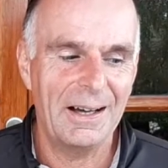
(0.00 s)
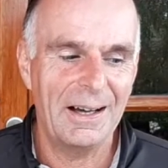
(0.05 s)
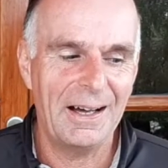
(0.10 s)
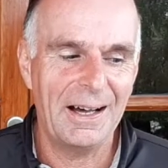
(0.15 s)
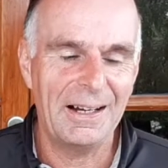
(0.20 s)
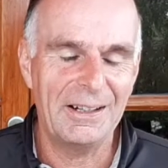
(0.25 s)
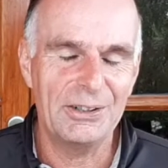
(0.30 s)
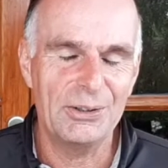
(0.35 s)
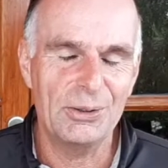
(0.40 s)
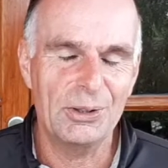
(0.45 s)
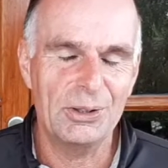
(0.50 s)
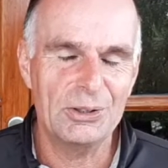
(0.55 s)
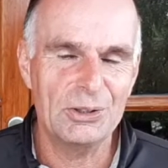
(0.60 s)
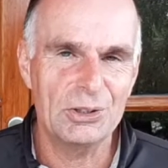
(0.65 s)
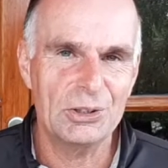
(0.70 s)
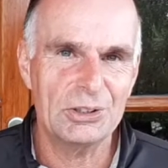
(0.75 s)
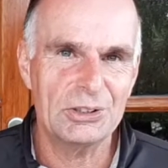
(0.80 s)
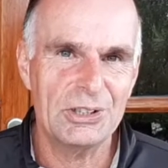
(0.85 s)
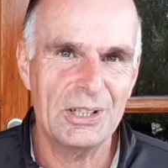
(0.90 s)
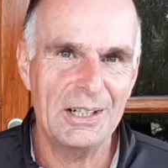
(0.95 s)
and you can
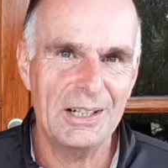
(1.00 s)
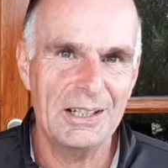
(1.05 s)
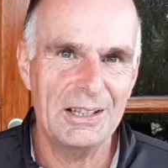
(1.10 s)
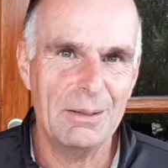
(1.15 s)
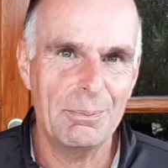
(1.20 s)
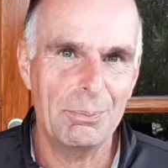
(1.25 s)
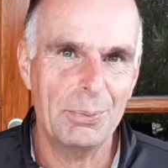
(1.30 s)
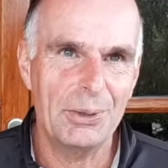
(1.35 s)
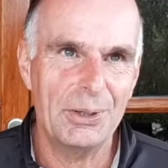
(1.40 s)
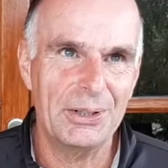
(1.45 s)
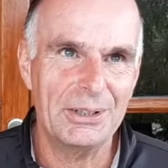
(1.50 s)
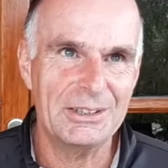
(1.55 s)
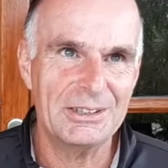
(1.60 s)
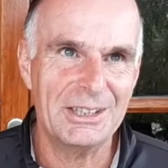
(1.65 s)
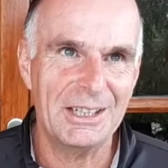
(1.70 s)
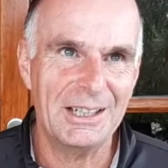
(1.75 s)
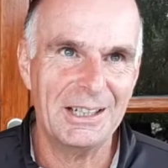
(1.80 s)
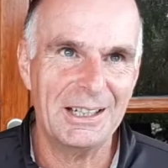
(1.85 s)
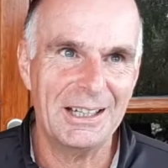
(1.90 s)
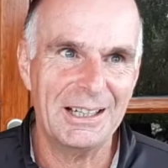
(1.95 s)
just hear the birds
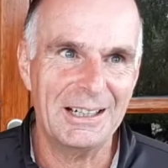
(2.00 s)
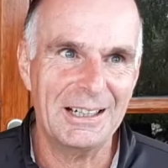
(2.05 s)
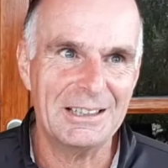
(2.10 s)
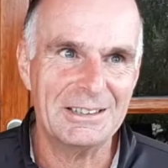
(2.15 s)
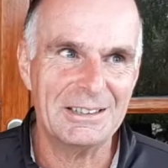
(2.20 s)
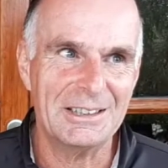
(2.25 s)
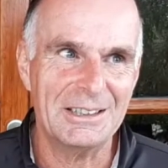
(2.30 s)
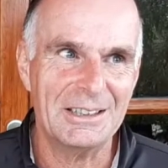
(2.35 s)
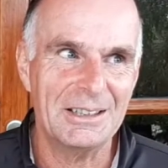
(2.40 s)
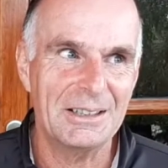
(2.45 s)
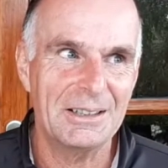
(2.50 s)
singing. Listen.